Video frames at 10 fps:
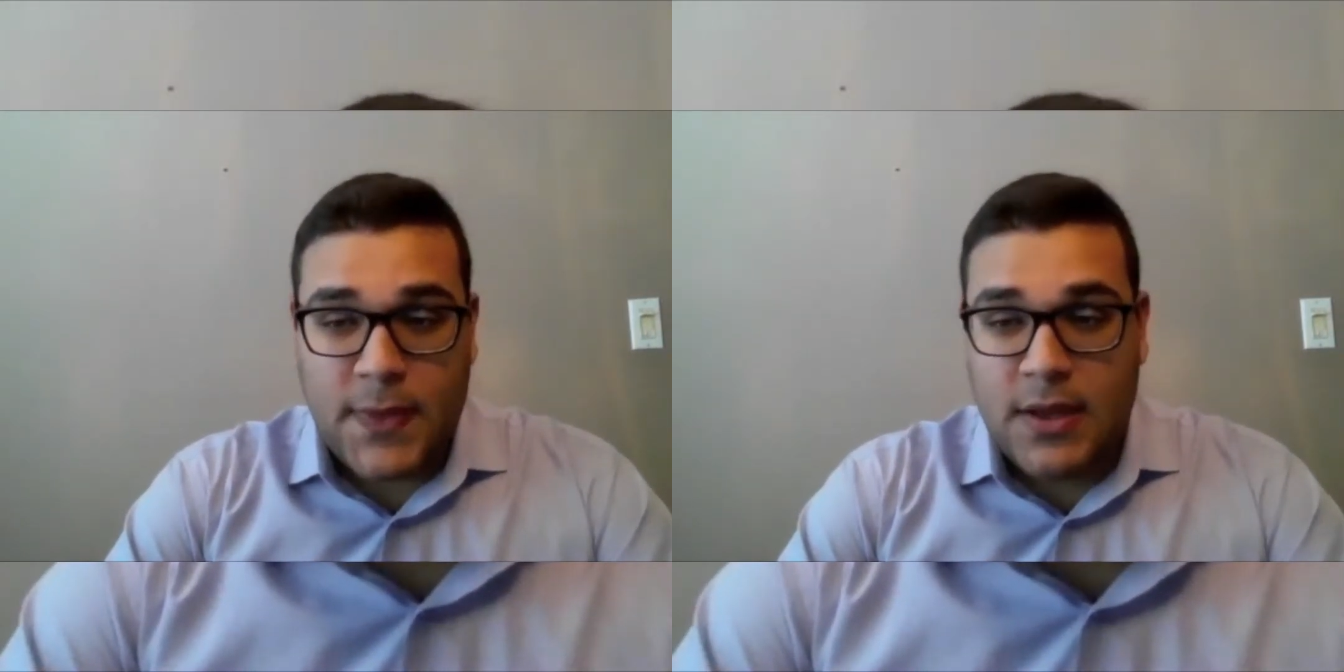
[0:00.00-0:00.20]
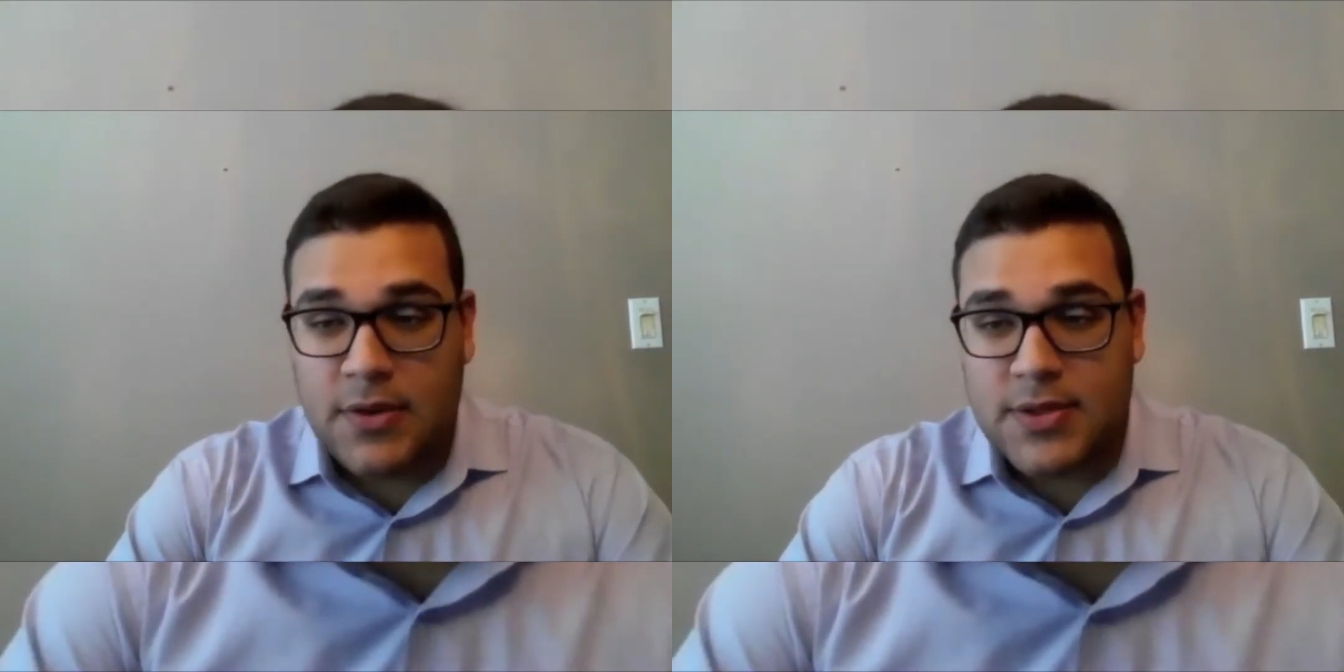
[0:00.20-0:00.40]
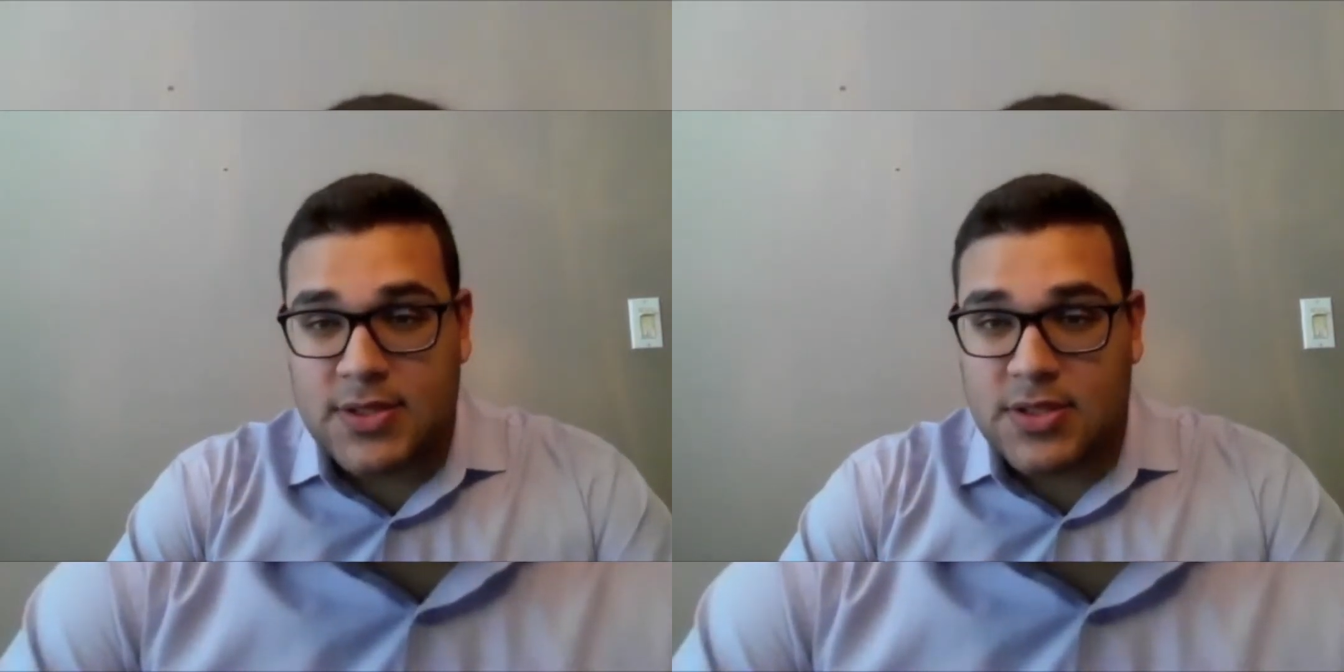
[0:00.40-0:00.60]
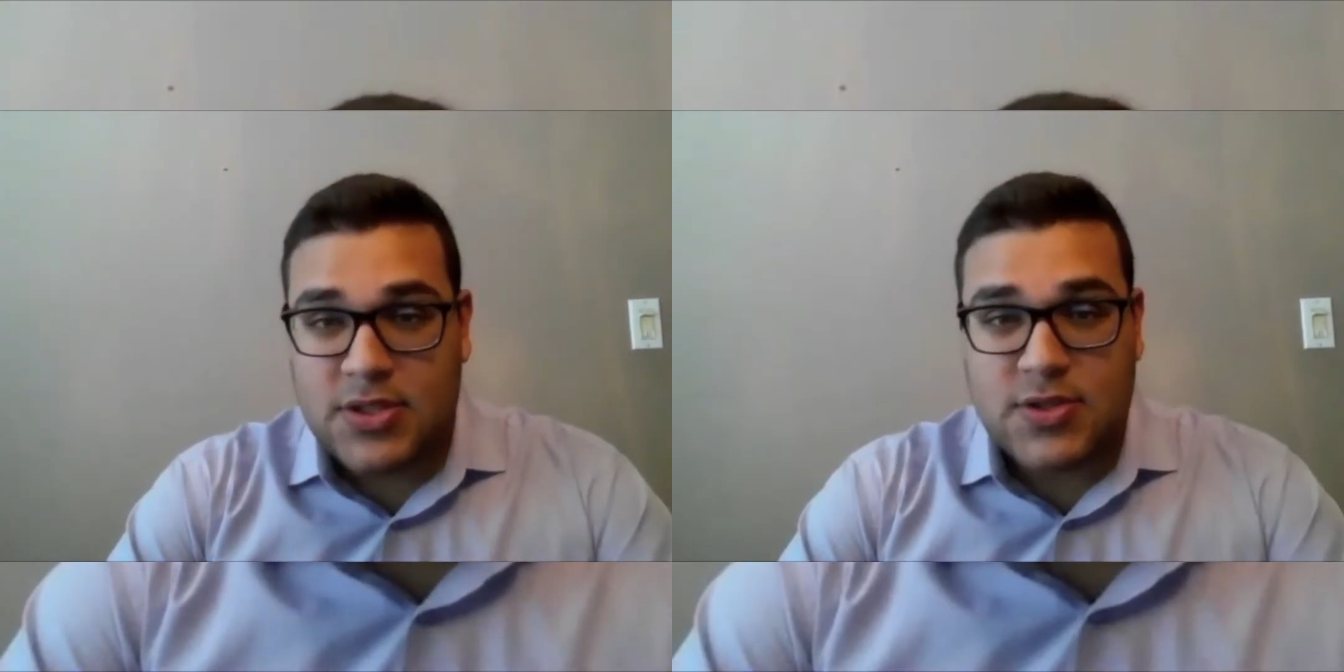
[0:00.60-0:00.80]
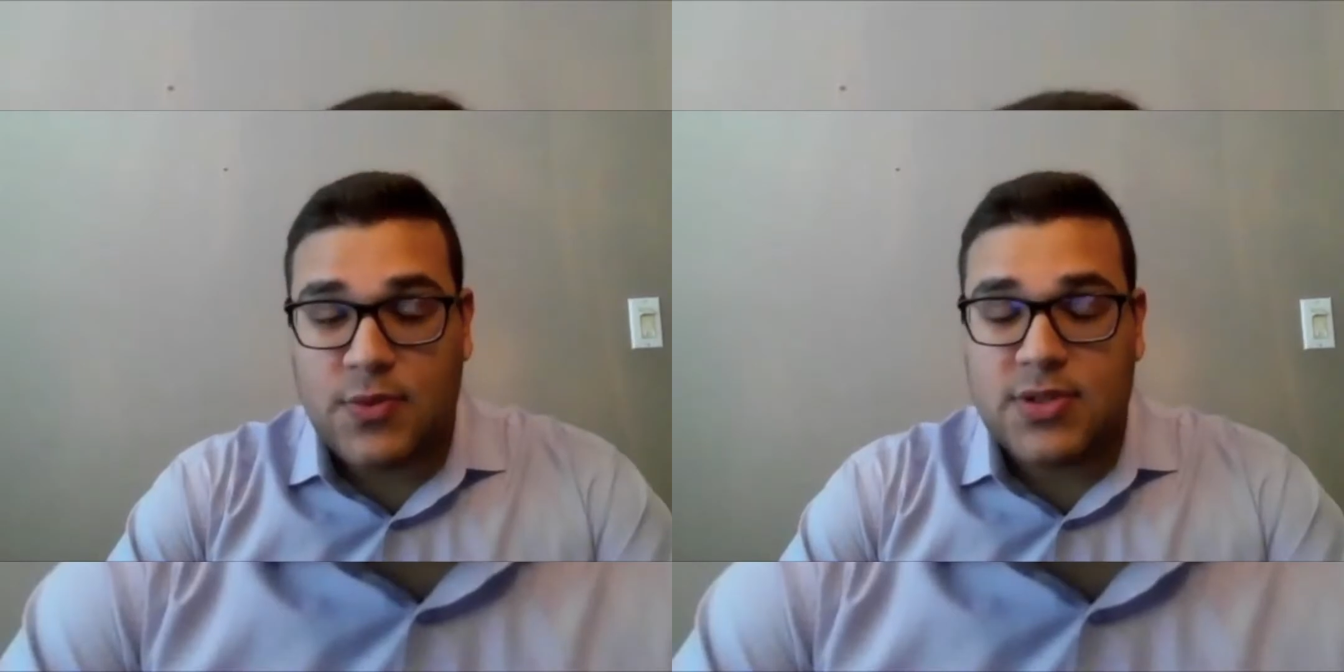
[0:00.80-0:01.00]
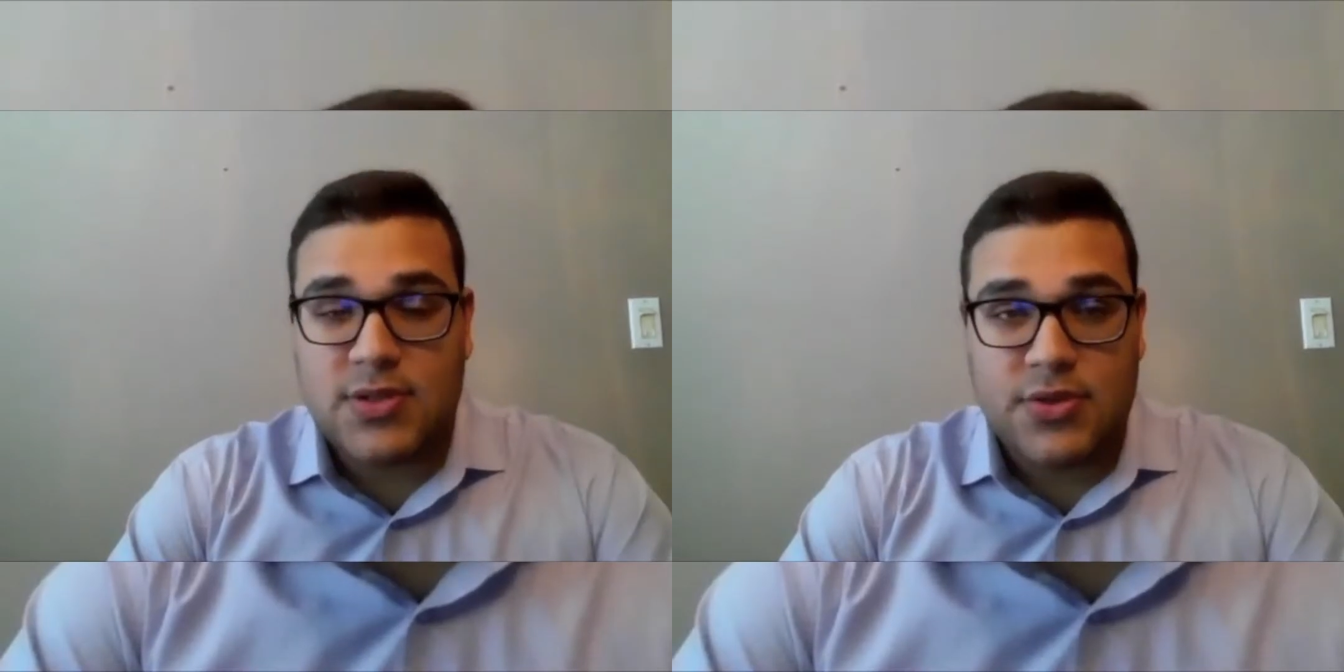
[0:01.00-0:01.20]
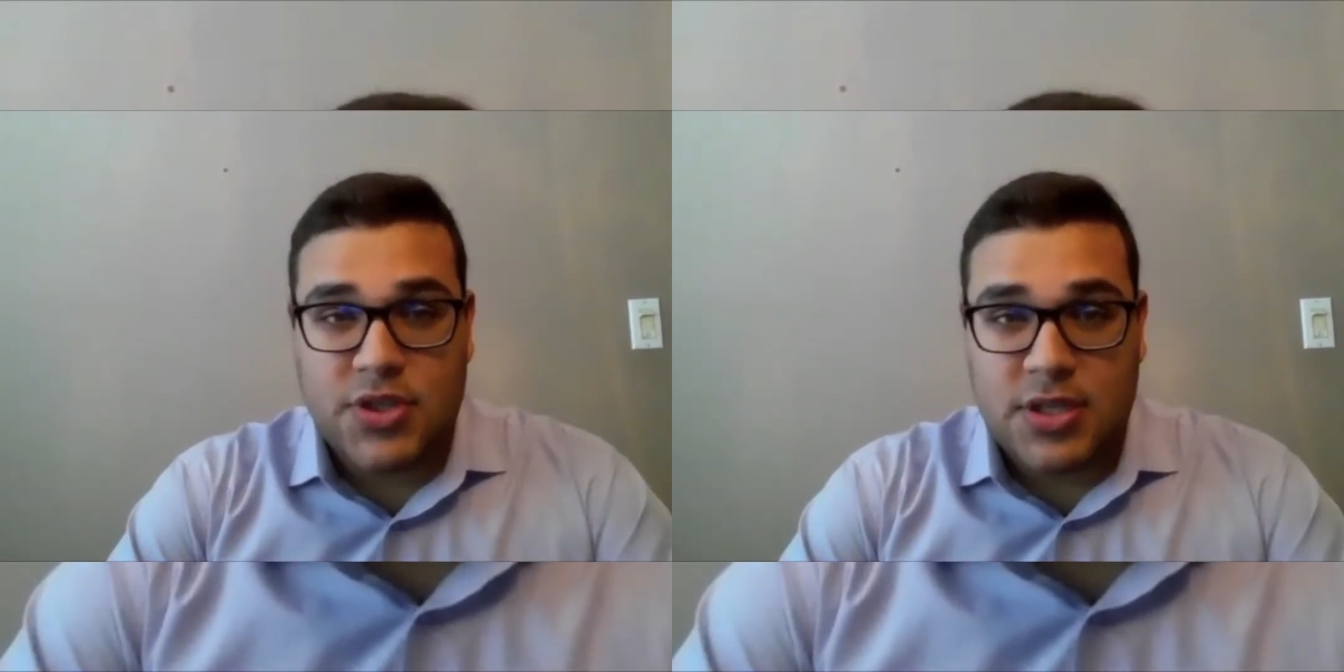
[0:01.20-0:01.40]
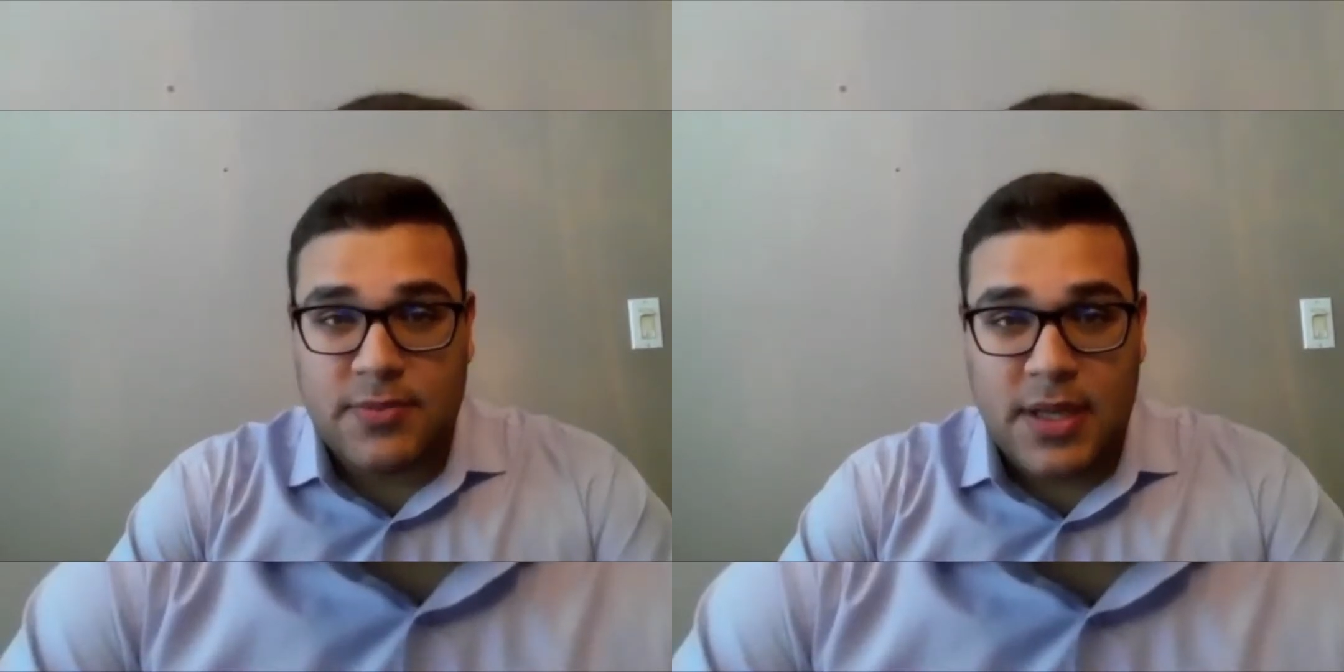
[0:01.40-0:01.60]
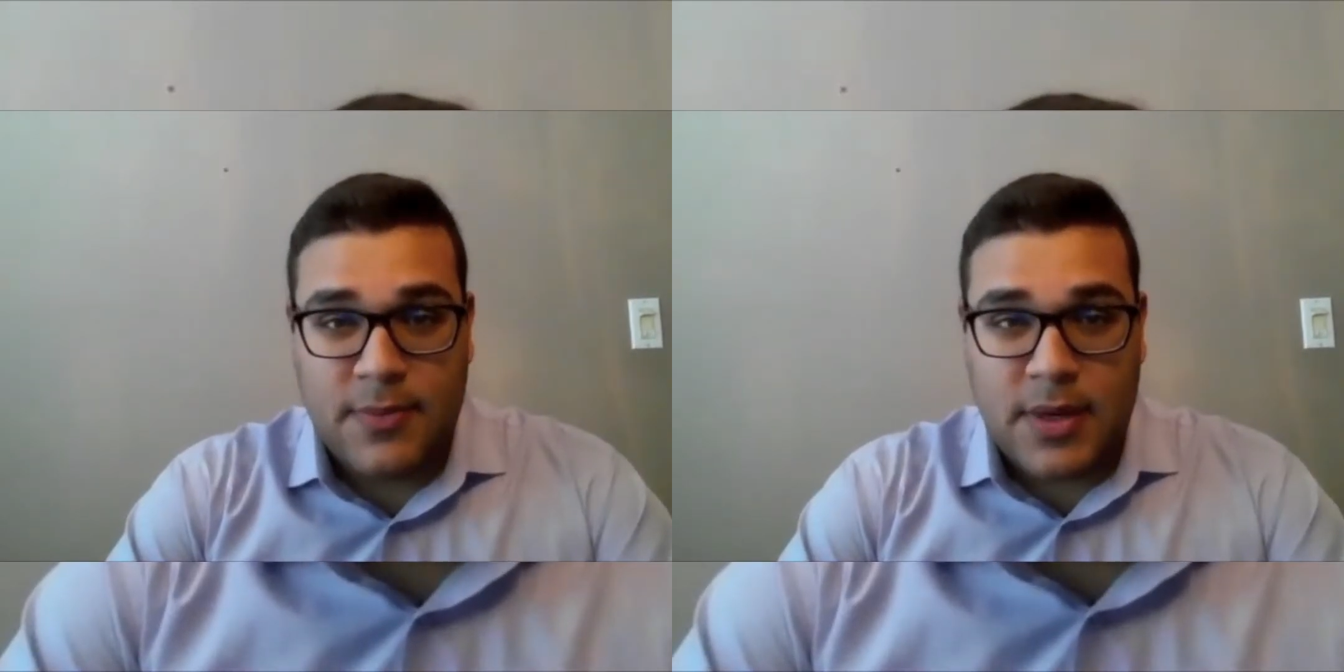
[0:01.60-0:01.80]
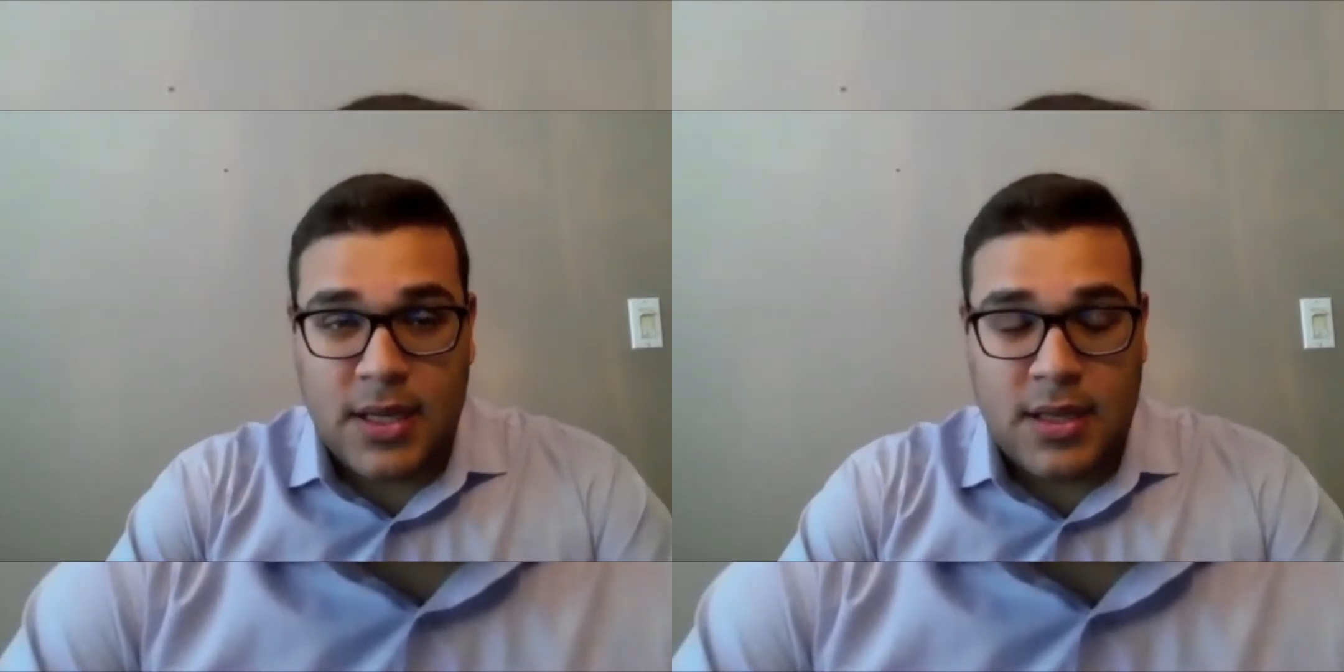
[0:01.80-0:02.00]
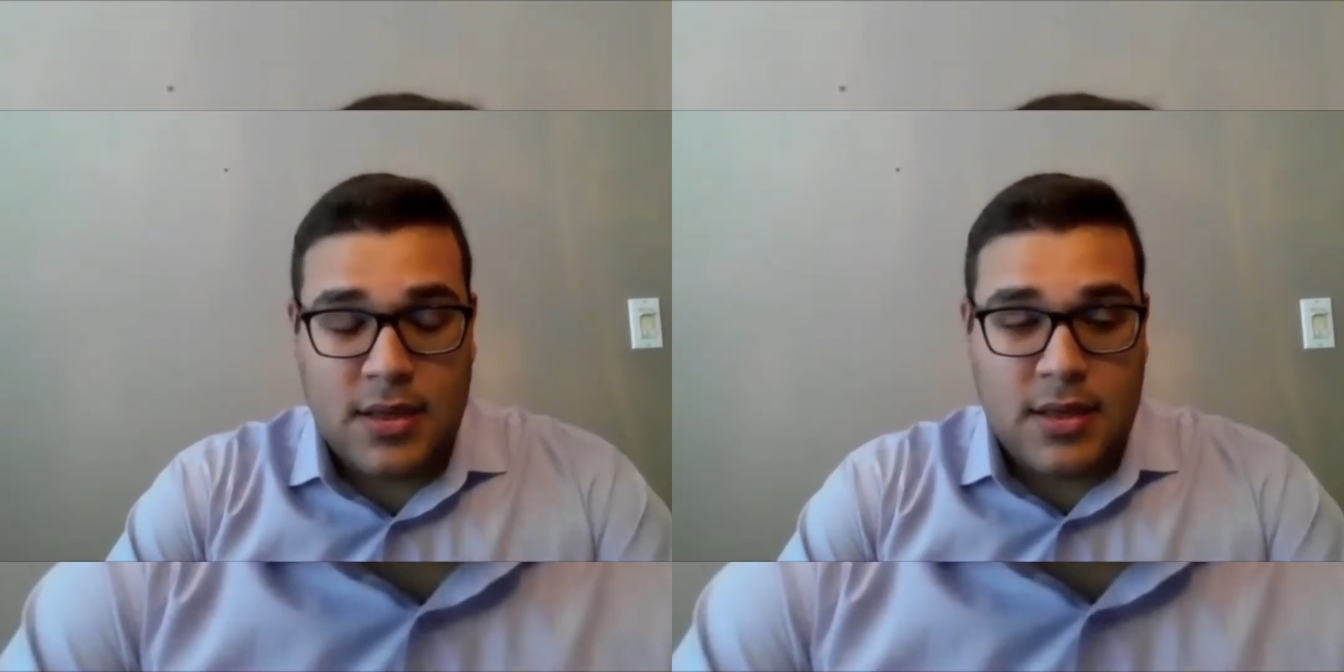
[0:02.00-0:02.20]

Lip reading: It's just one solution to make money,